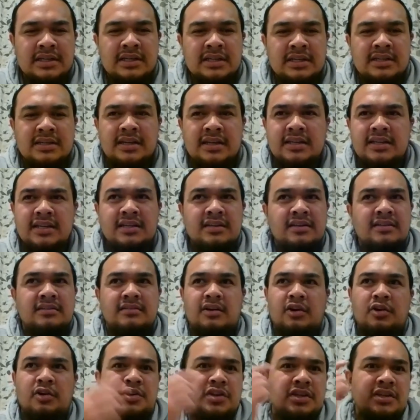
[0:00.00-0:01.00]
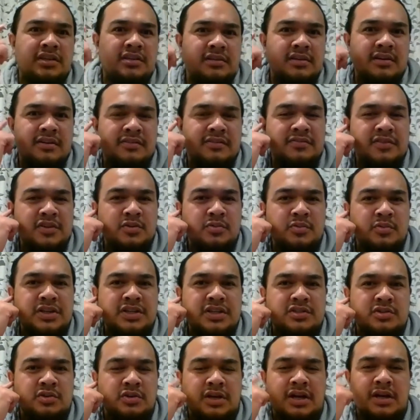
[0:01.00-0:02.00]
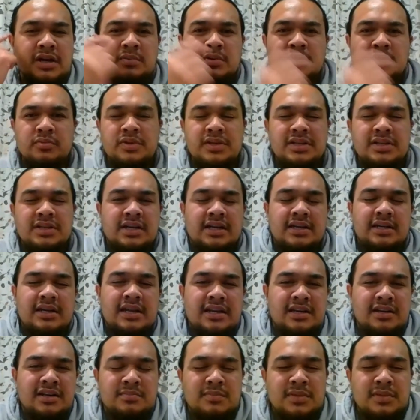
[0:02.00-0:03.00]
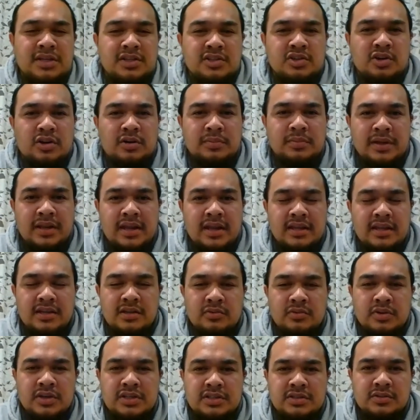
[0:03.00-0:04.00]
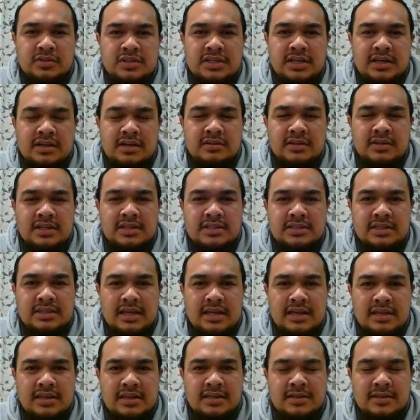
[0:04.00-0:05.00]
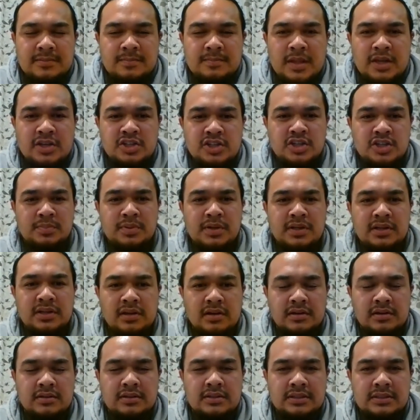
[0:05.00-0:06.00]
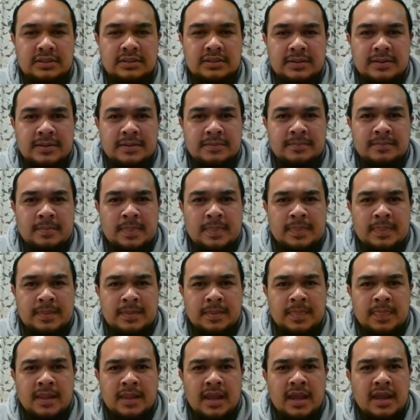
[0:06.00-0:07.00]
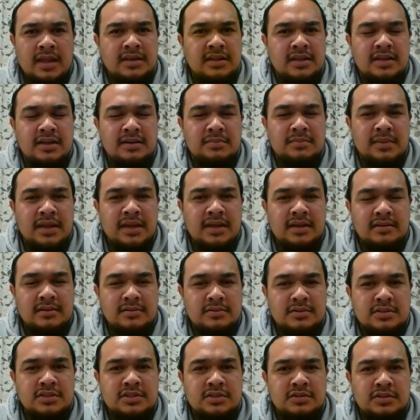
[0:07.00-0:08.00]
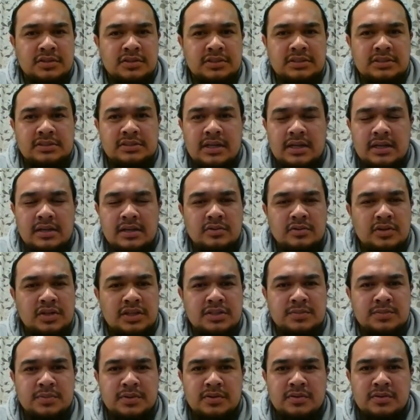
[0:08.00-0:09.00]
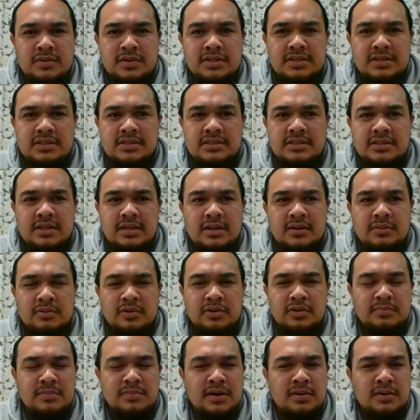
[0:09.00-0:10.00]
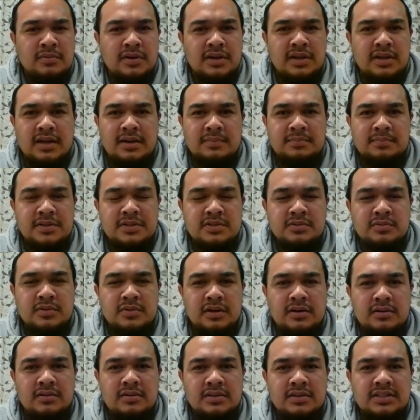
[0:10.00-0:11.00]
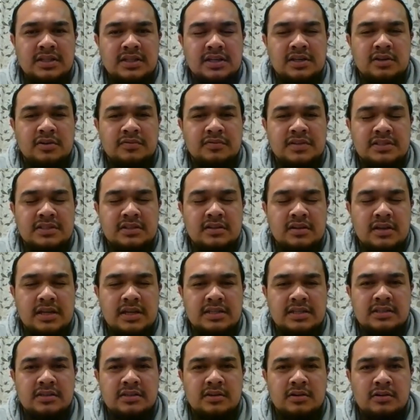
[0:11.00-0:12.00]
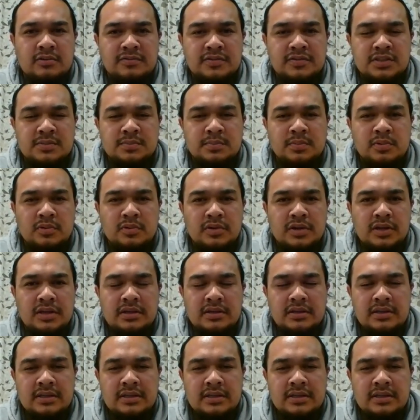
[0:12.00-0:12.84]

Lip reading: And then only a few weeks or a couple of weeks, I landed me a job at Aggie Grace Hotel as a shipping clerk. And yeah, man, it was good. Good experience. Worked my way up as well. Started off as an office boy.